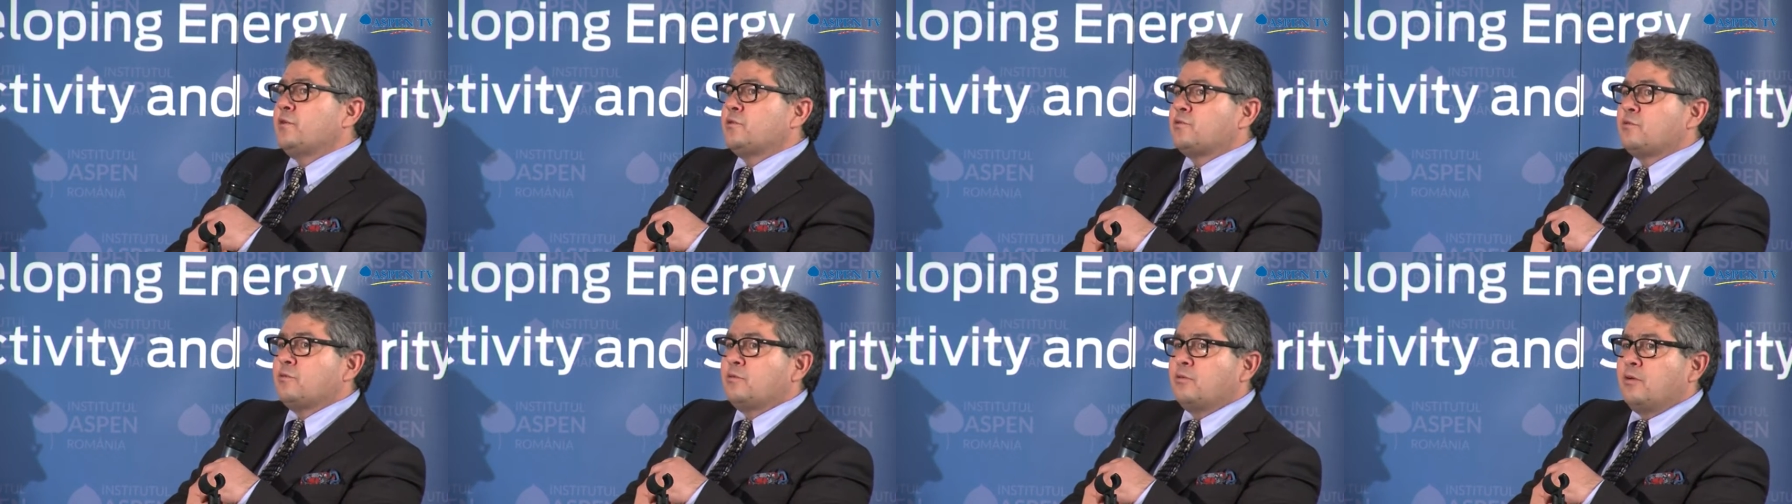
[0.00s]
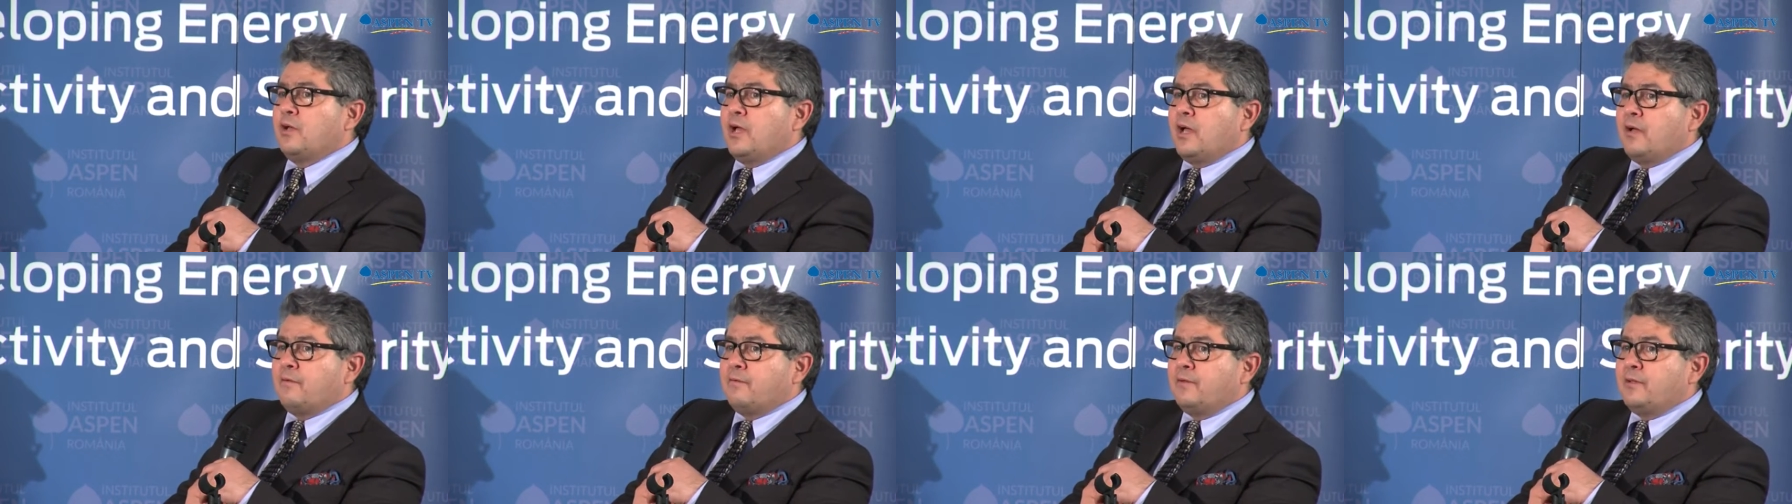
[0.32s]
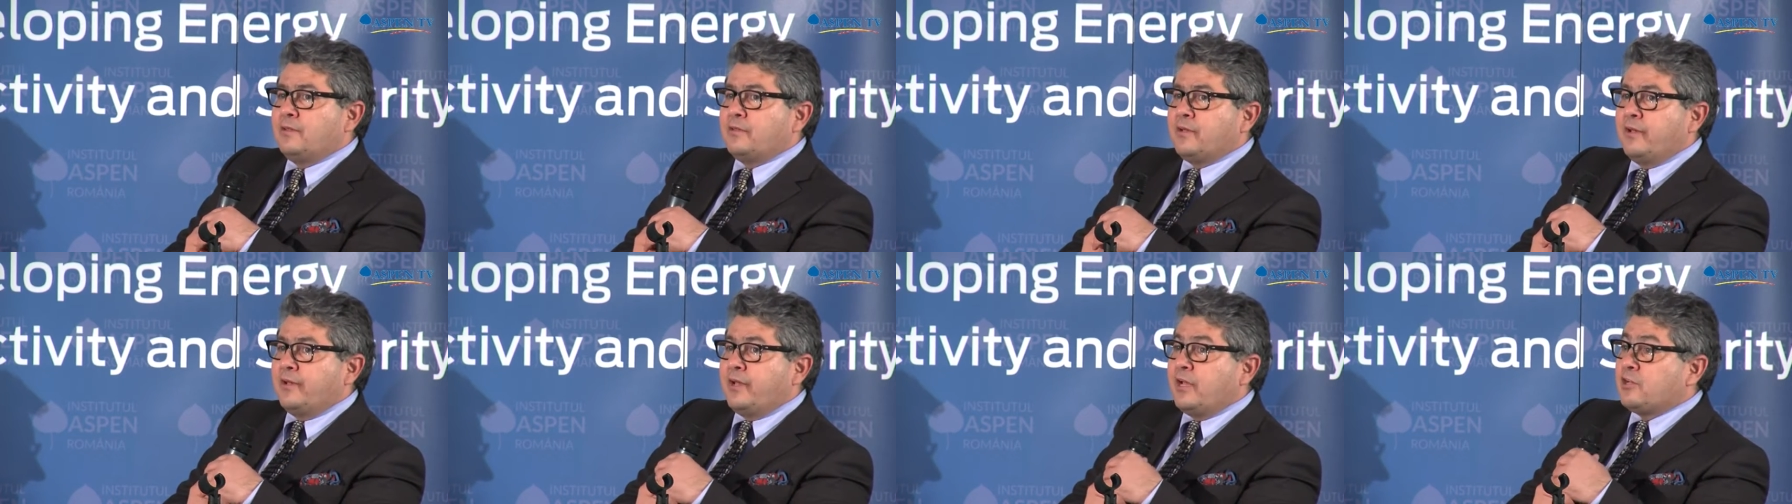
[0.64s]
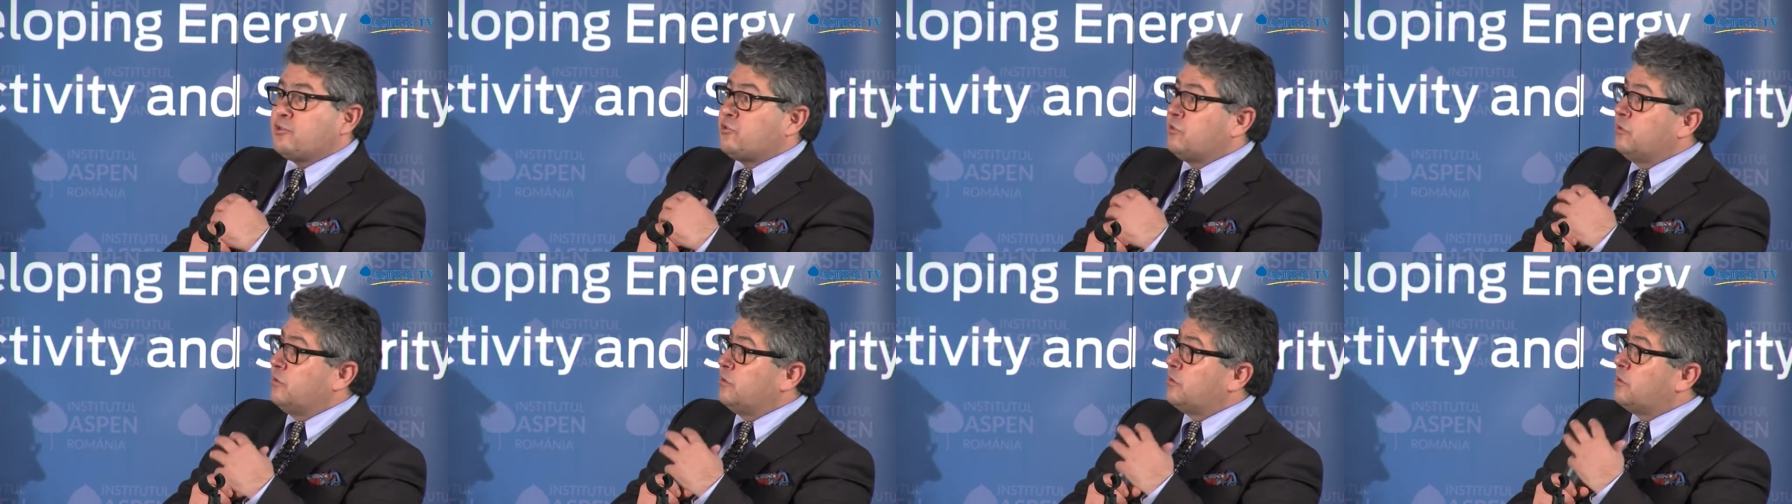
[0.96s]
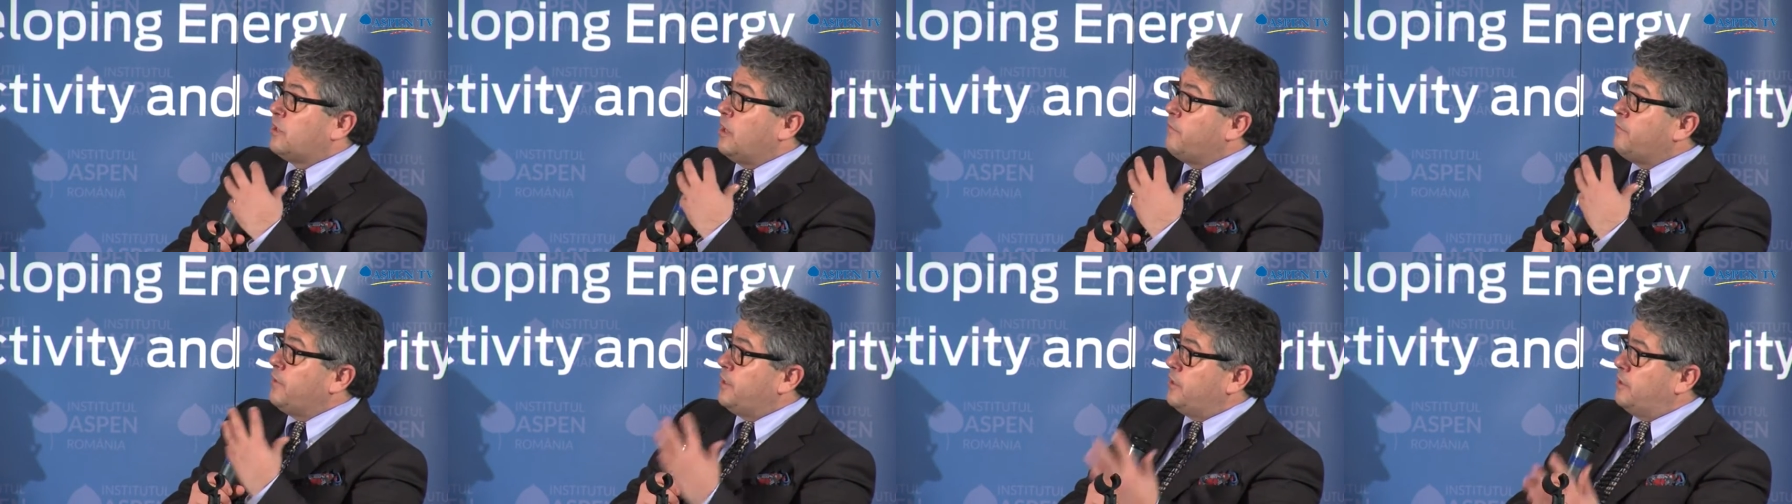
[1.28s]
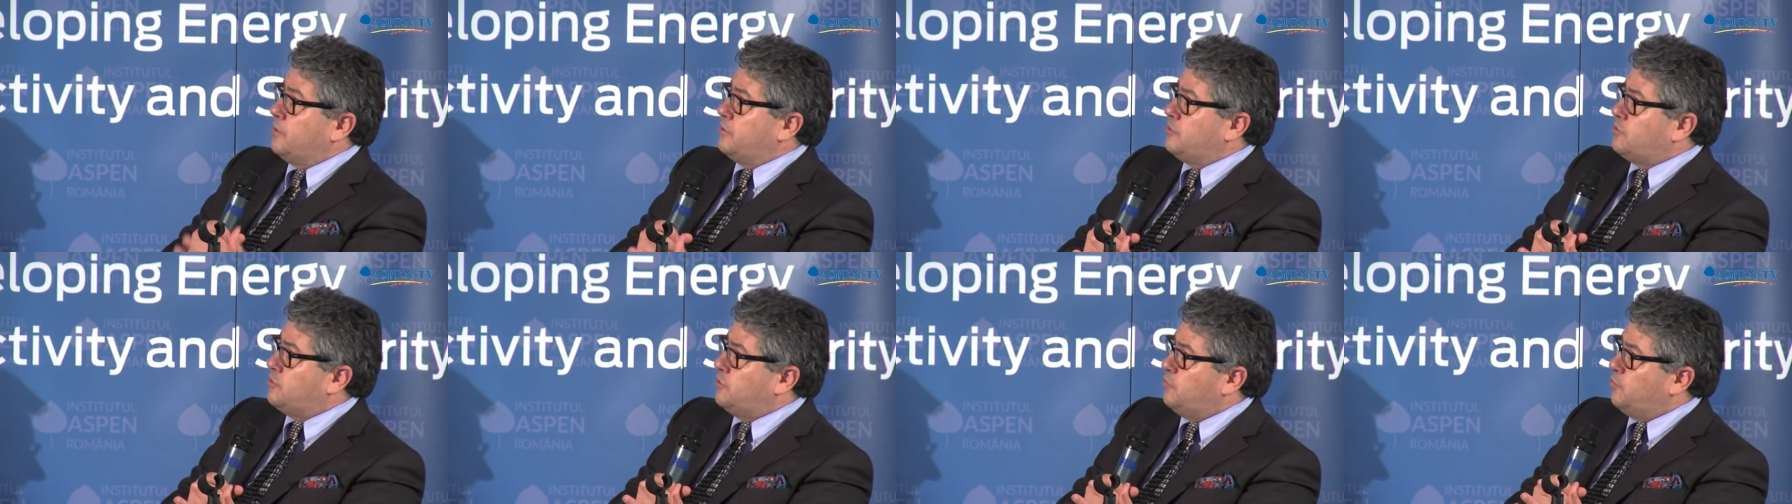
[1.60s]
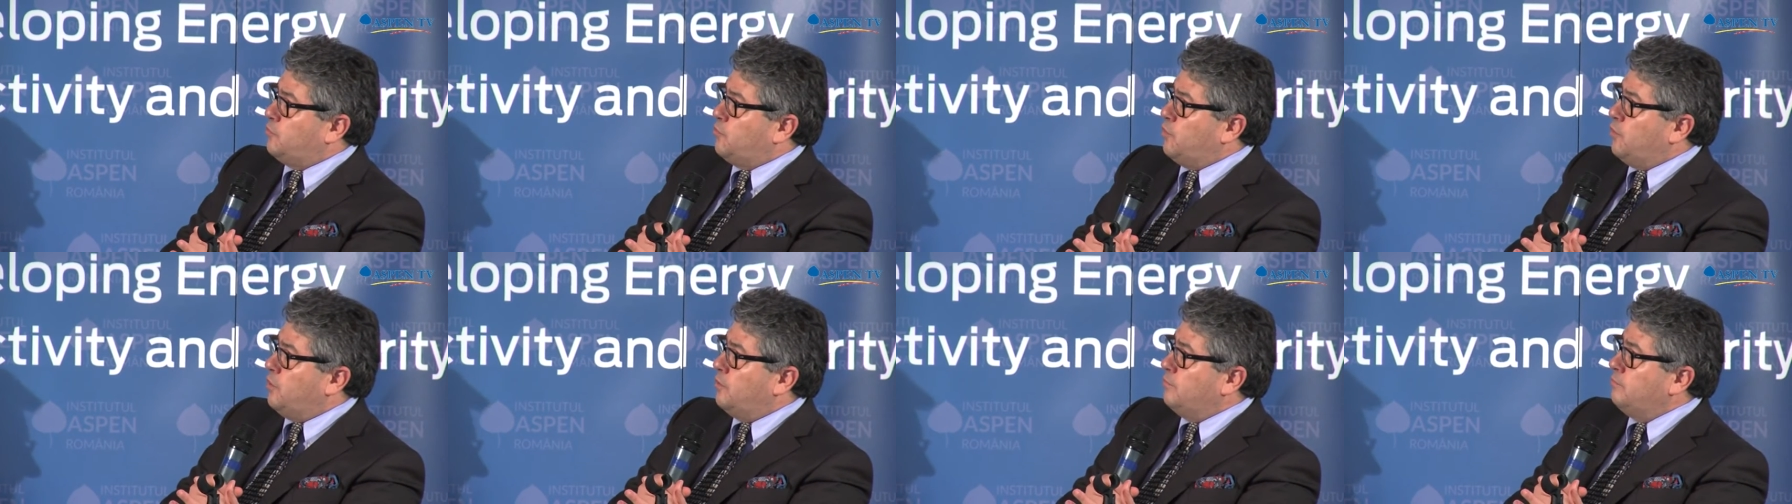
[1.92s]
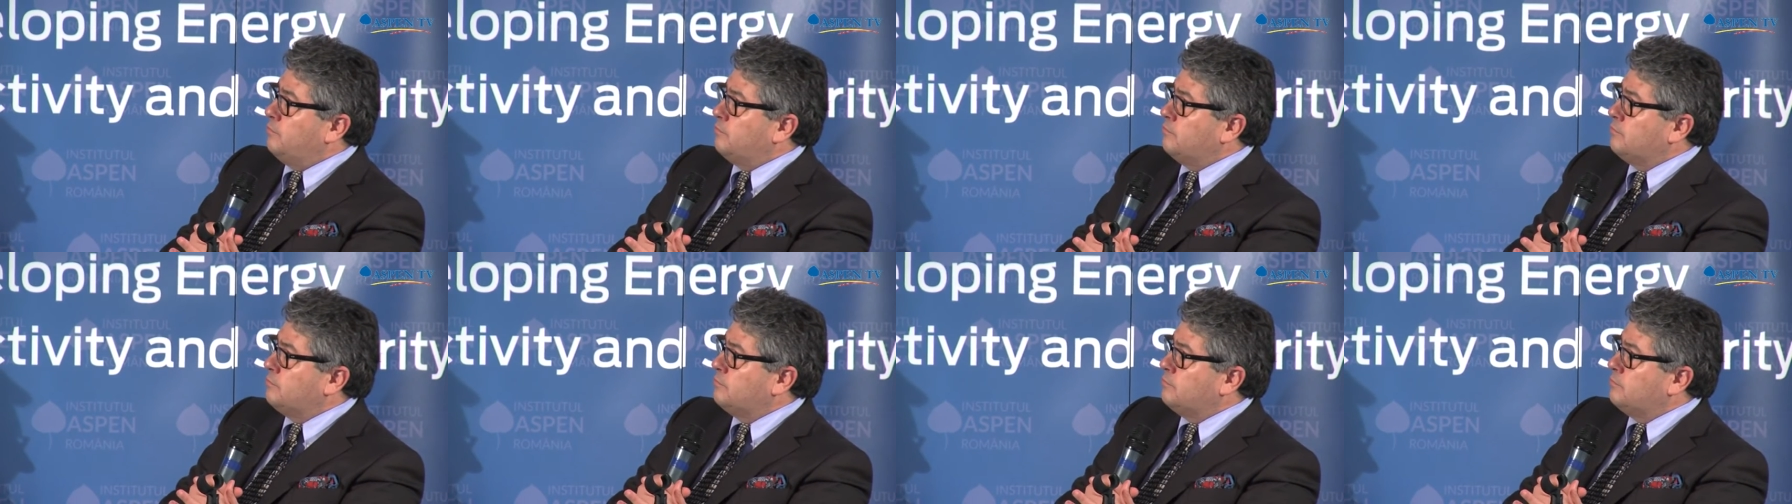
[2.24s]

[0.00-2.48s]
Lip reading: so you have international governance reform,